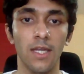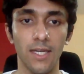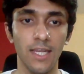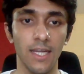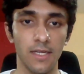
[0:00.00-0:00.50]

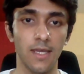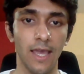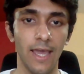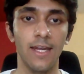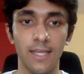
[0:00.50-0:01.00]
NEAT,
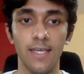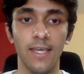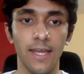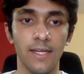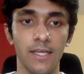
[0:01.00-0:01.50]

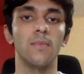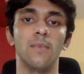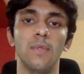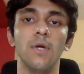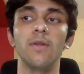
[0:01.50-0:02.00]
NEAT.
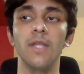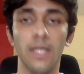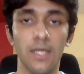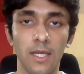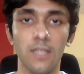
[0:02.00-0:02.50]
Now, NEAT
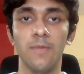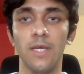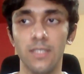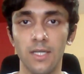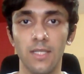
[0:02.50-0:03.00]
is
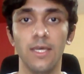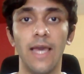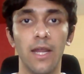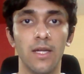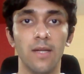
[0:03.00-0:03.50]
basically the
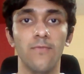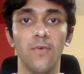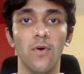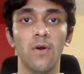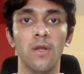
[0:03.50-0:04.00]
acronym
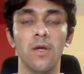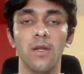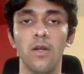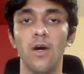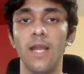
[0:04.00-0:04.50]
for
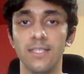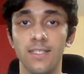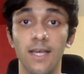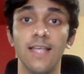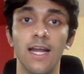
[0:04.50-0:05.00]

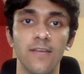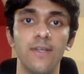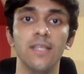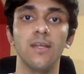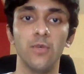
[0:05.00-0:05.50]
non-exercise activity
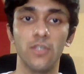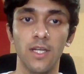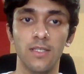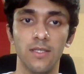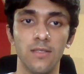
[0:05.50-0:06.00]

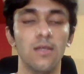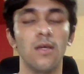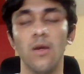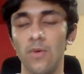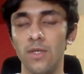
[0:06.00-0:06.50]
thermogenesis,
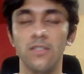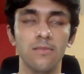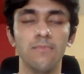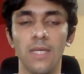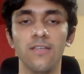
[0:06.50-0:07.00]
which
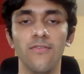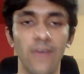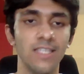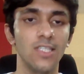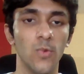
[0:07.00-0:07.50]
is a
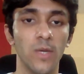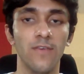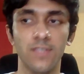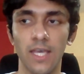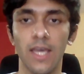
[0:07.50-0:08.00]
fancy way of
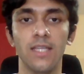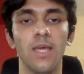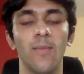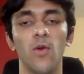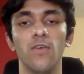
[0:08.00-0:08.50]
saying the
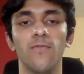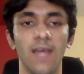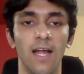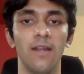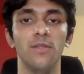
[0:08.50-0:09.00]
amount of
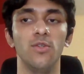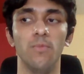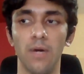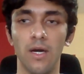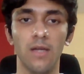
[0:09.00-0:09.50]
calories you
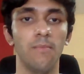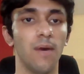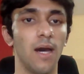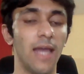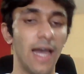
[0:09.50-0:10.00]
burn
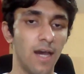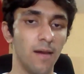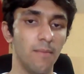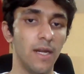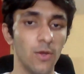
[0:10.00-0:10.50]
by
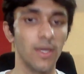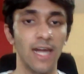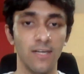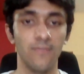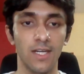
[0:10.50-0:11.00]
doing
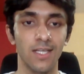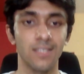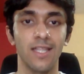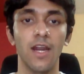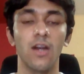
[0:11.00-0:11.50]
activities
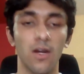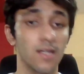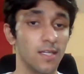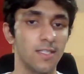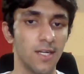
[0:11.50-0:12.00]
that are not
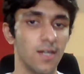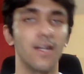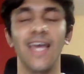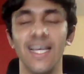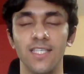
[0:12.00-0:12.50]
considered
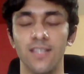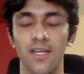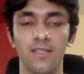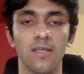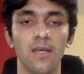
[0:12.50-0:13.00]

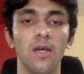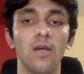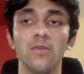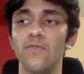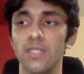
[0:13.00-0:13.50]
exercise.
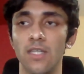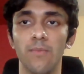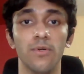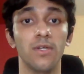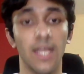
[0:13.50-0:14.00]
So, for
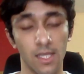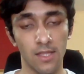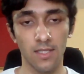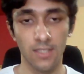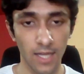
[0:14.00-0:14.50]
example, taking the
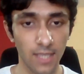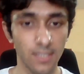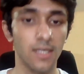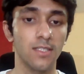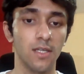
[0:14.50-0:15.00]
stairs
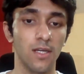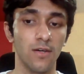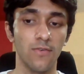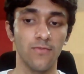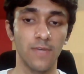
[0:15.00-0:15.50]
instead
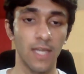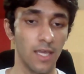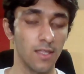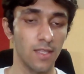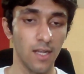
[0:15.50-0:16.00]
of taking
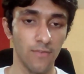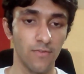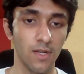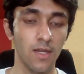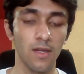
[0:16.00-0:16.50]
the lift,
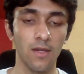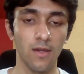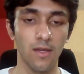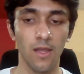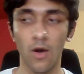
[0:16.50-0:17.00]

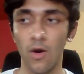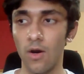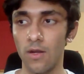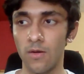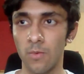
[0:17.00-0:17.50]

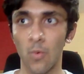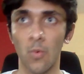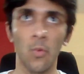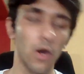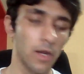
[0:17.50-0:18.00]
or
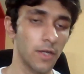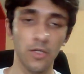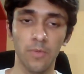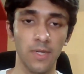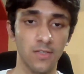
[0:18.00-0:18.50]
walking to your
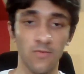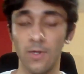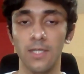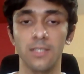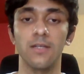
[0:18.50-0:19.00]
place of work
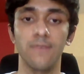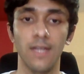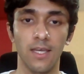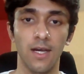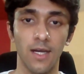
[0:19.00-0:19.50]
instead of
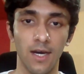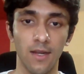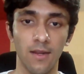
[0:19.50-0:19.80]
taking a car.